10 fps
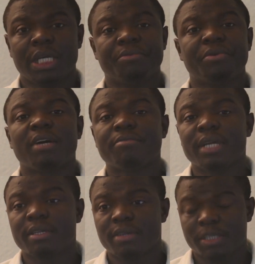If you
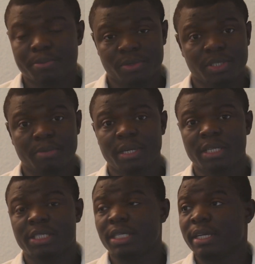have any
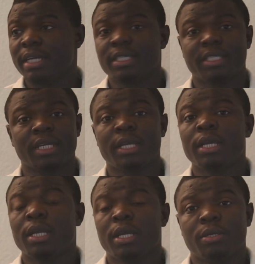responsibility, let's
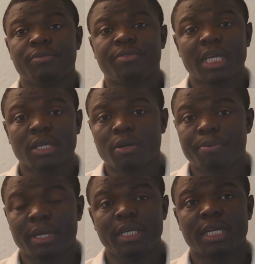say you've taken
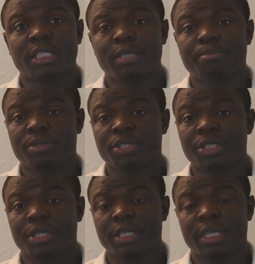up a leadership
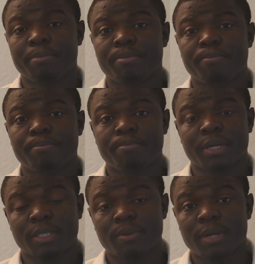position in a
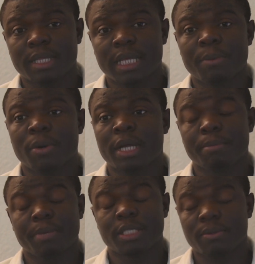particular time or at
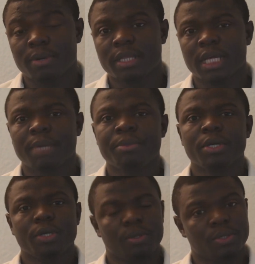a particular time,
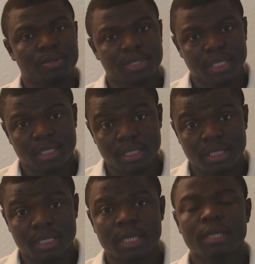you want to state
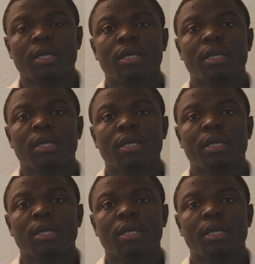it there.